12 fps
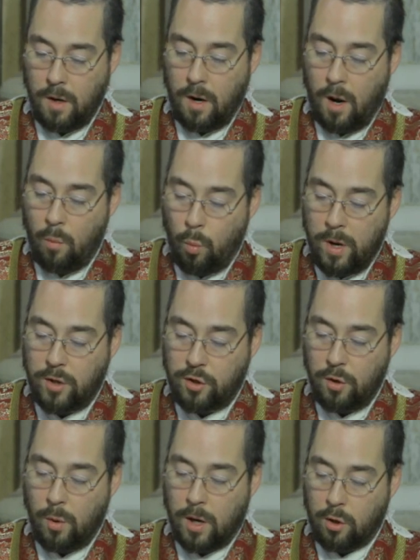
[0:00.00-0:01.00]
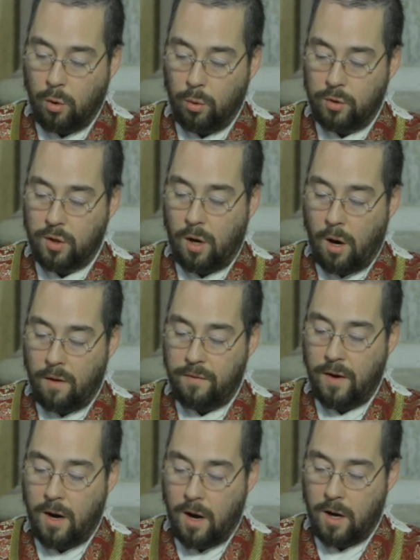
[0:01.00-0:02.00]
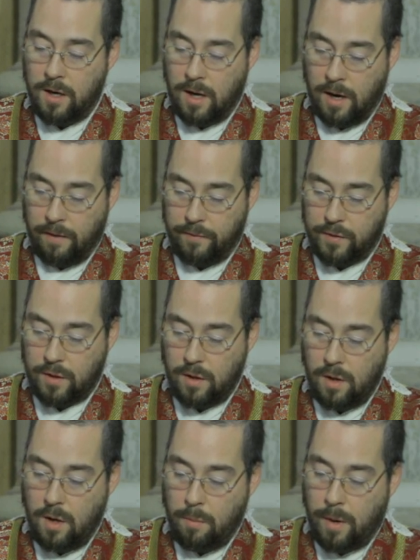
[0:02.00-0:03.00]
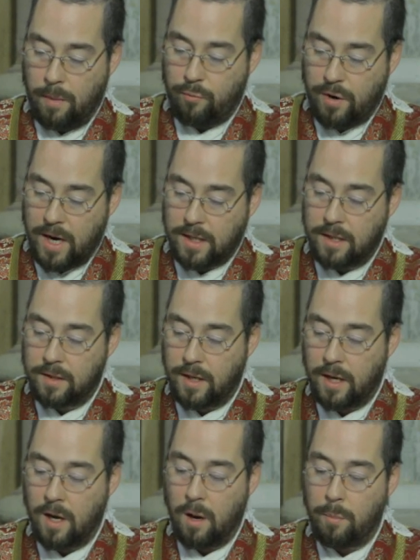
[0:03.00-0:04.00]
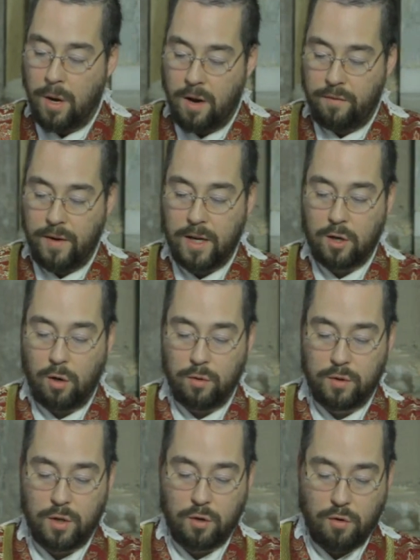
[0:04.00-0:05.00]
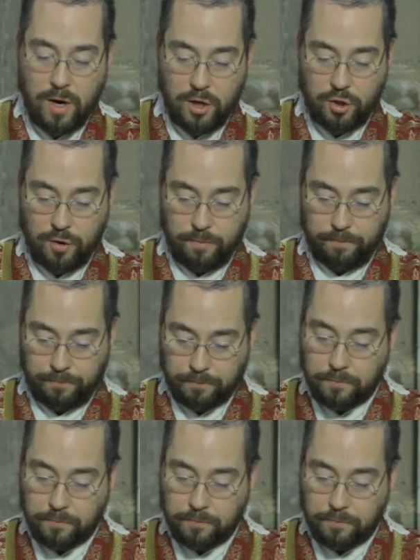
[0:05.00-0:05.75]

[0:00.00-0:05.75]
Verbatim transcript: And we too are called to offer our lives by practicing a perfect consecration,